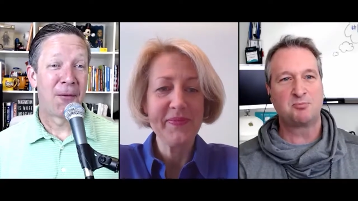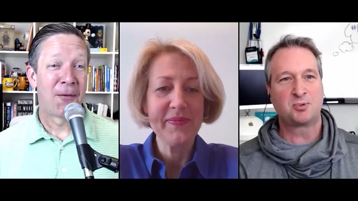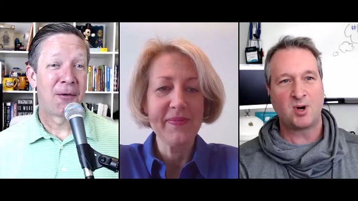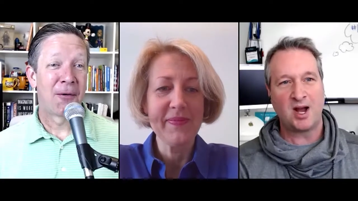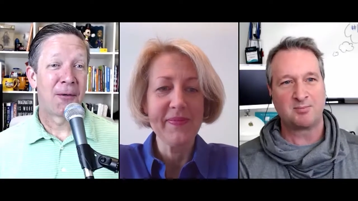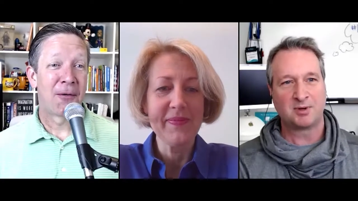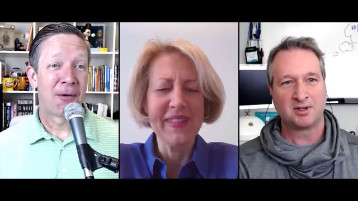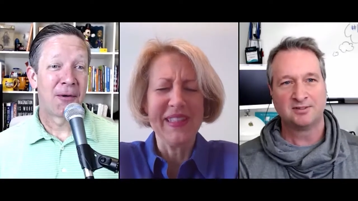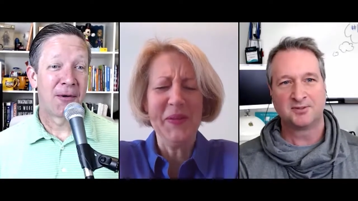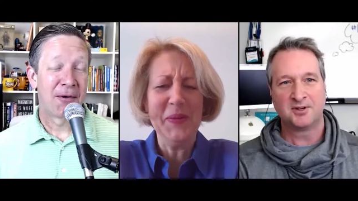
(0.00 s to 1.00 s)

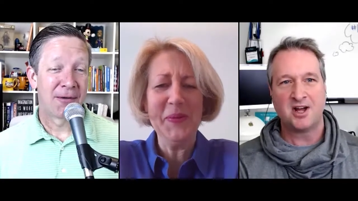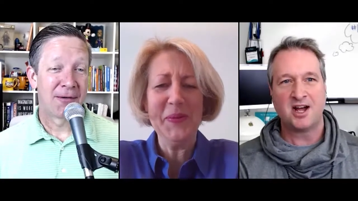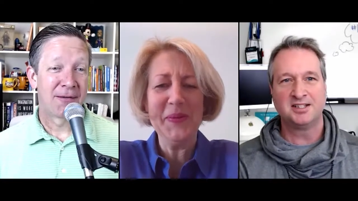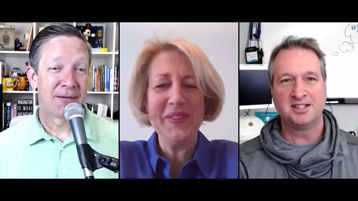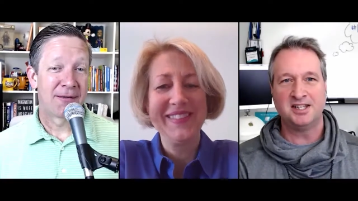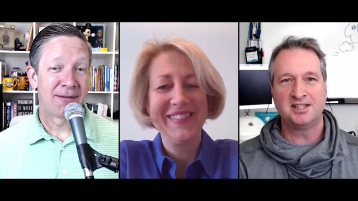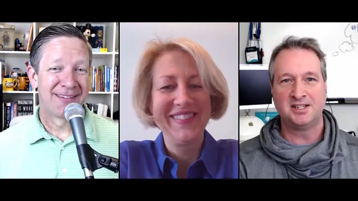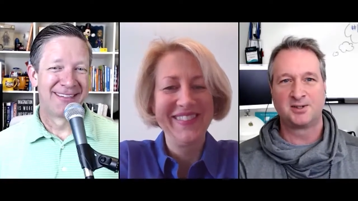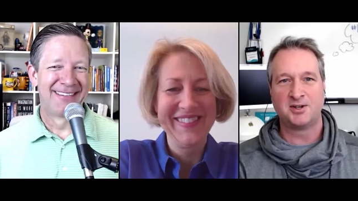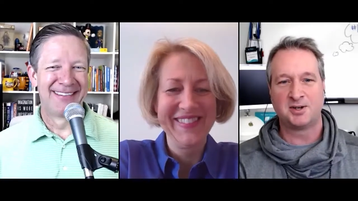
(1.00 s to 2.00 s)
Speaker 1: primer for non-geeky
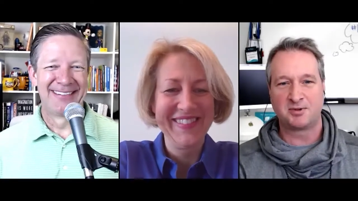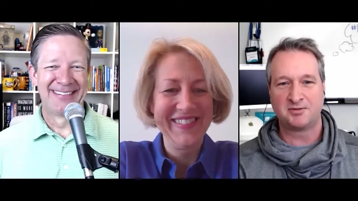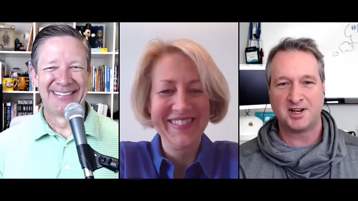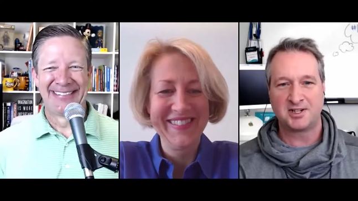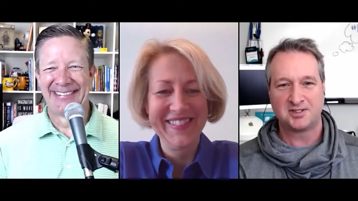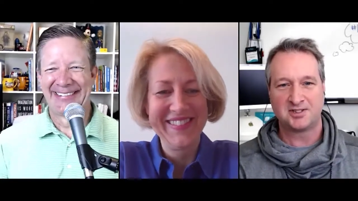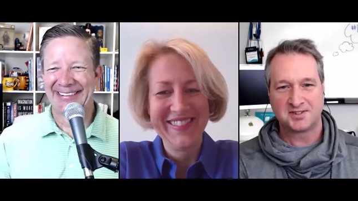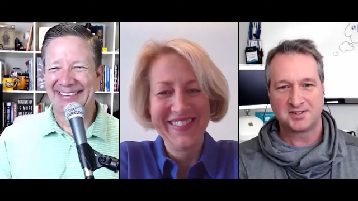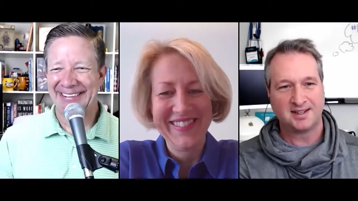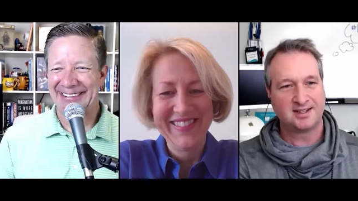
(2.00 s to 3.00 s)
learning professionals.
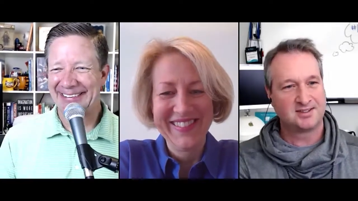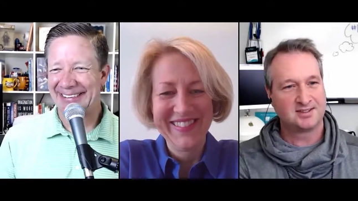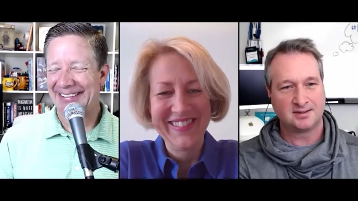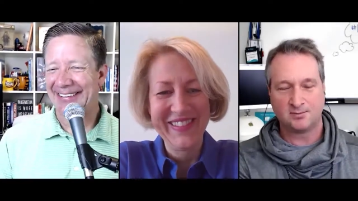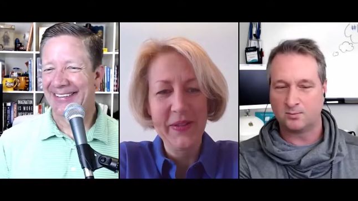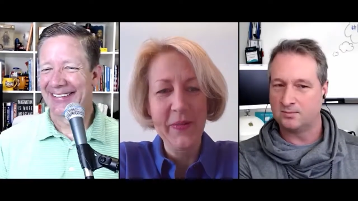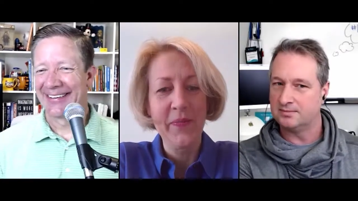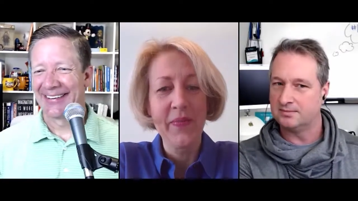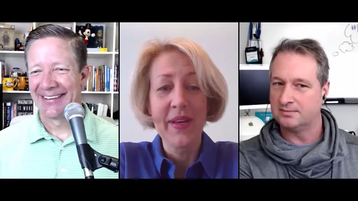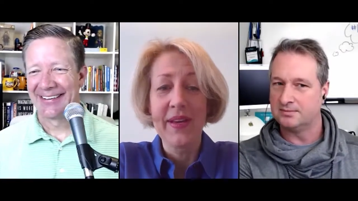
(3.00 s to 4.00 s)
And there
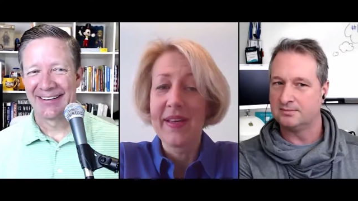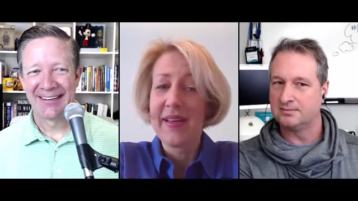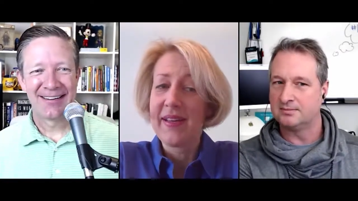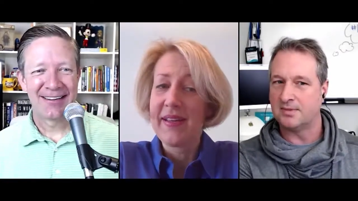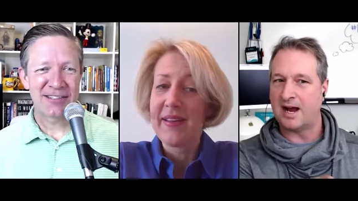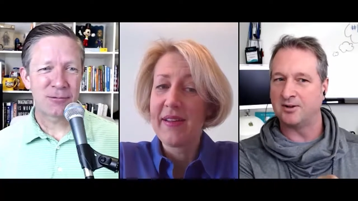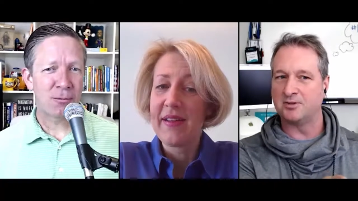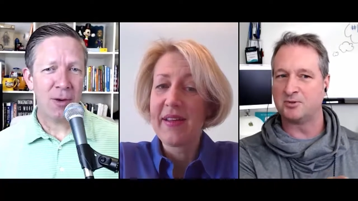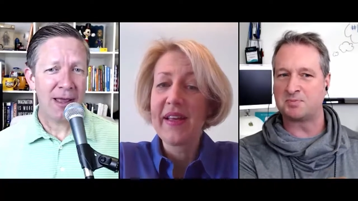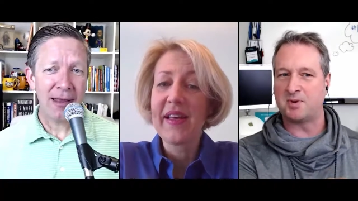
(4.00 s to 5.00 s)
how do you
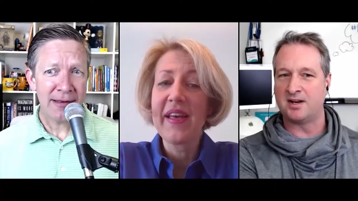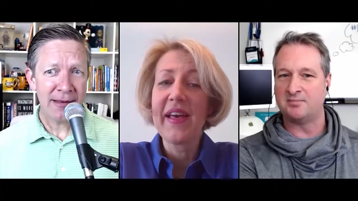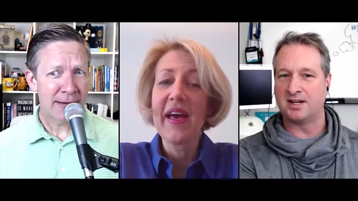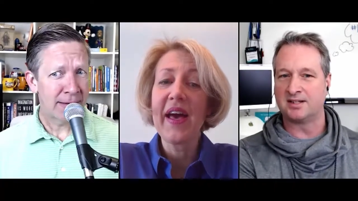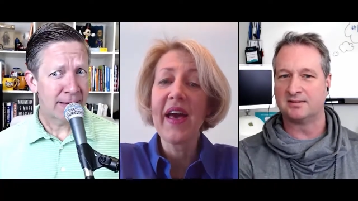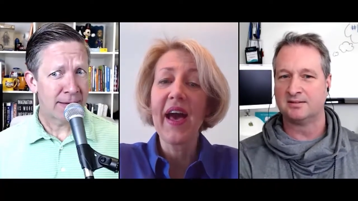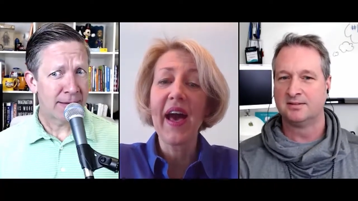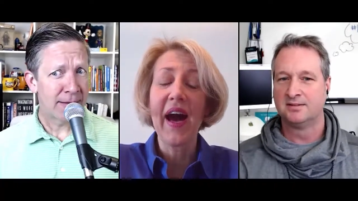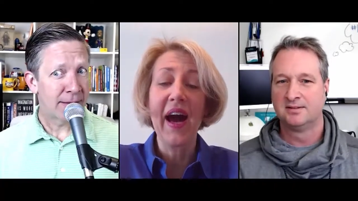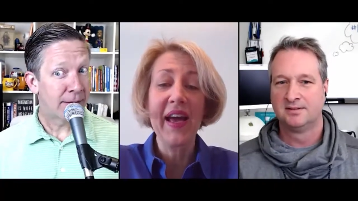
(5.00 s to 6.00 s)
respond, Megan?
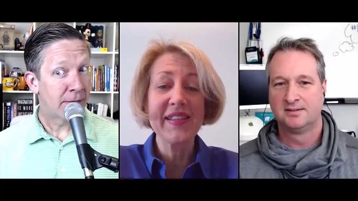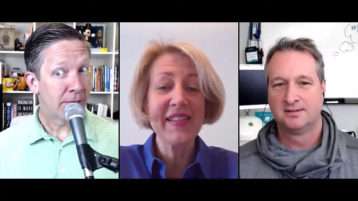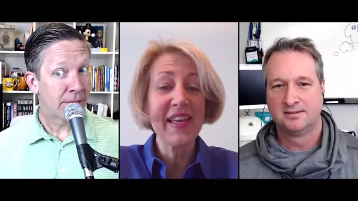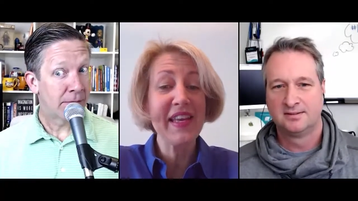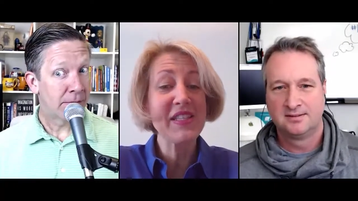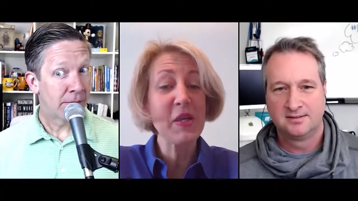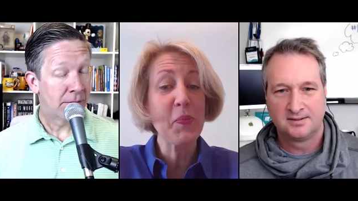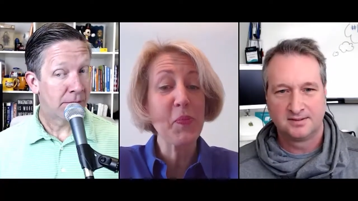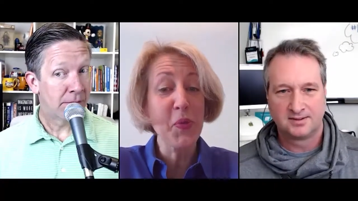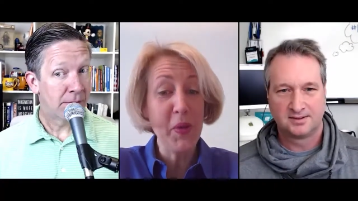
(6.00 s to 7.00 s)
Speaker 2: I say it's
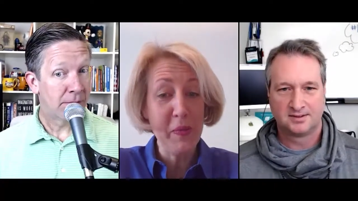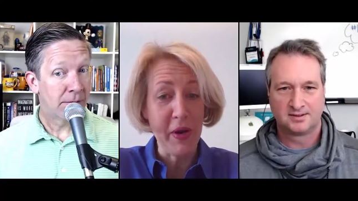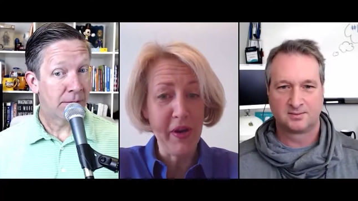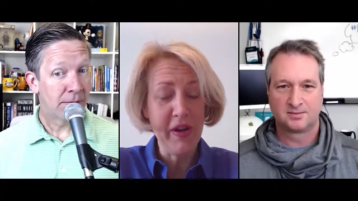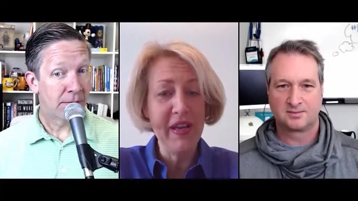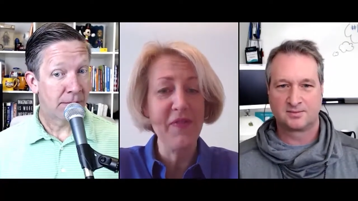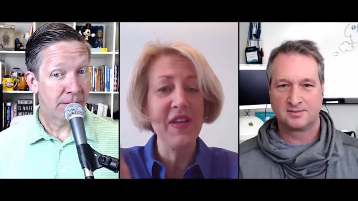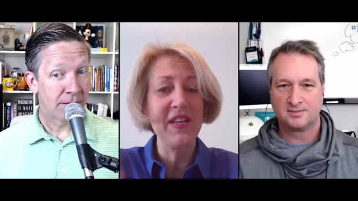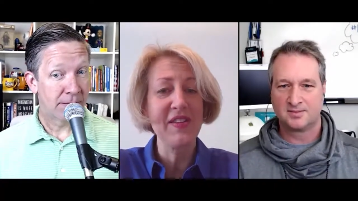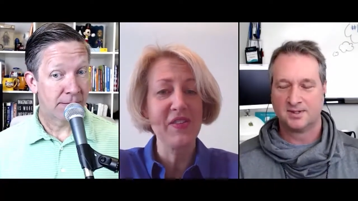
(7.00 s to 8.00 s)
a primer
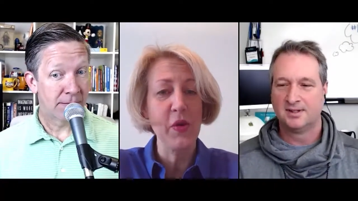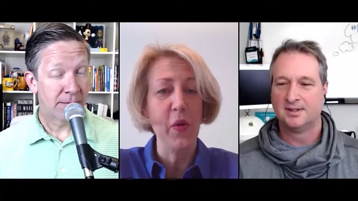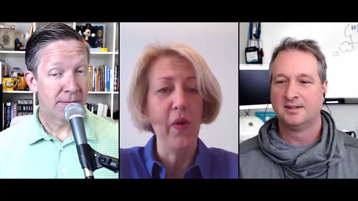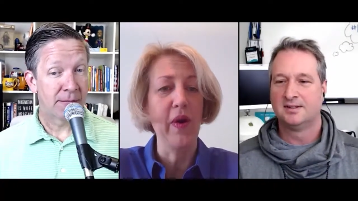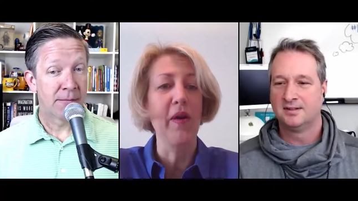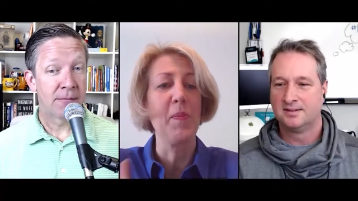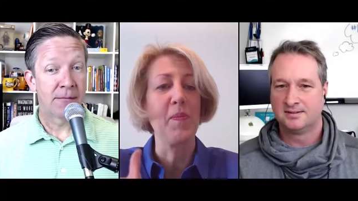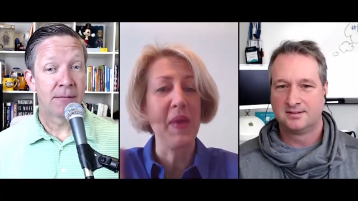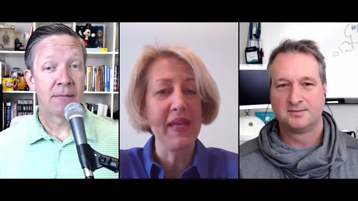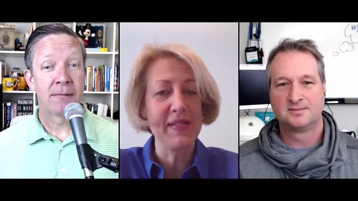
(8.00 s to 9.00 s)
if it is
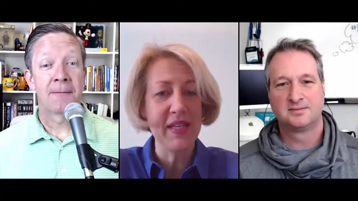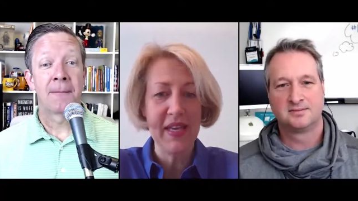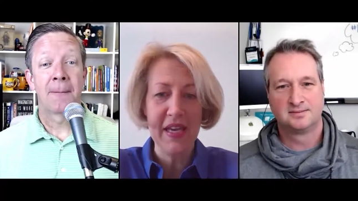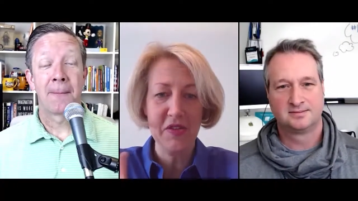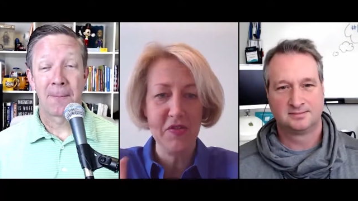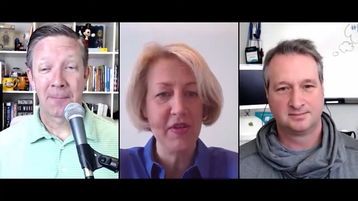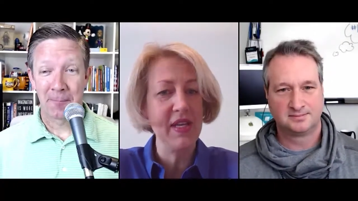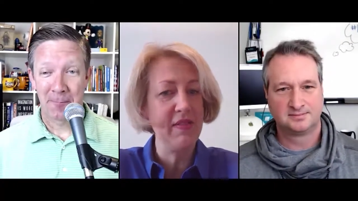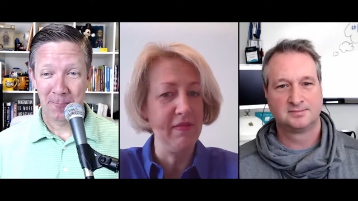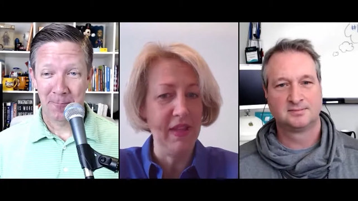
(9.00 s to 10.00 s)
your basic
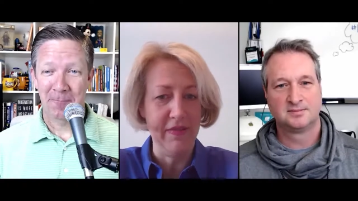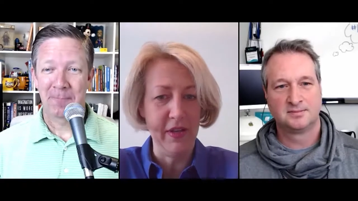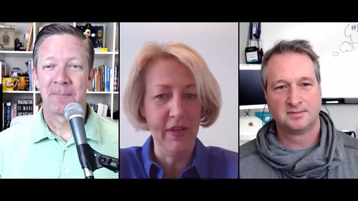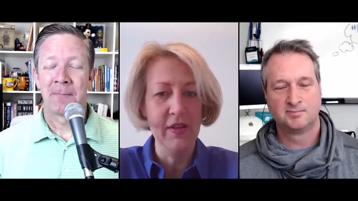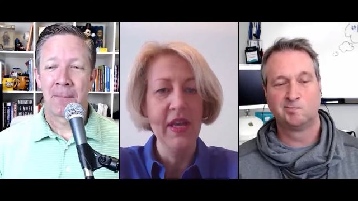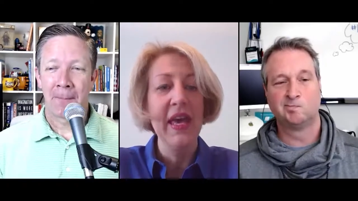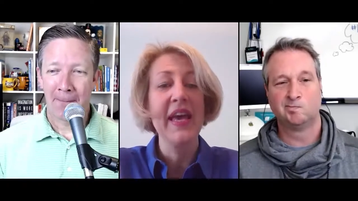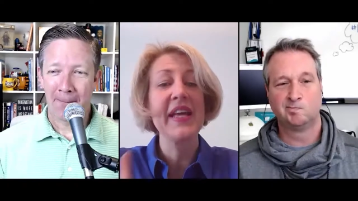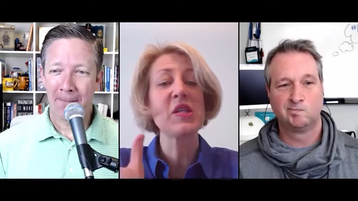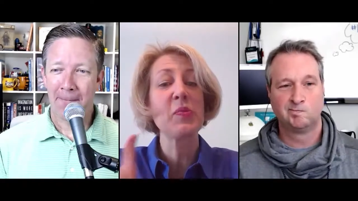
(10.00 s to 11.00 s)
entry level. Hmm.
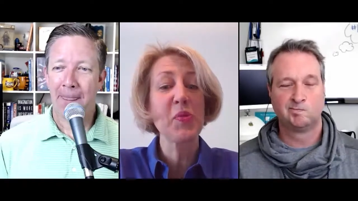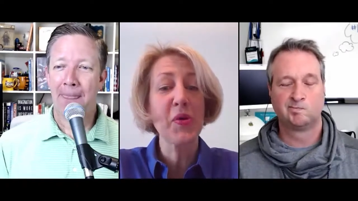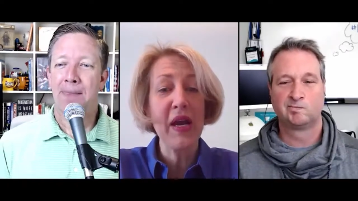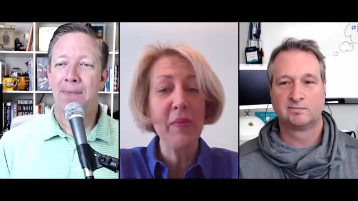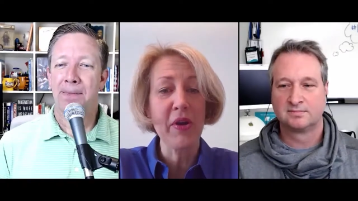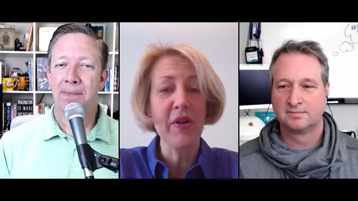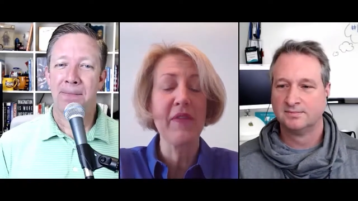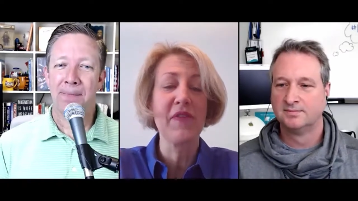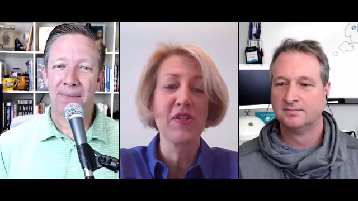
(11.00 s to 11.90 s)
It's a primer if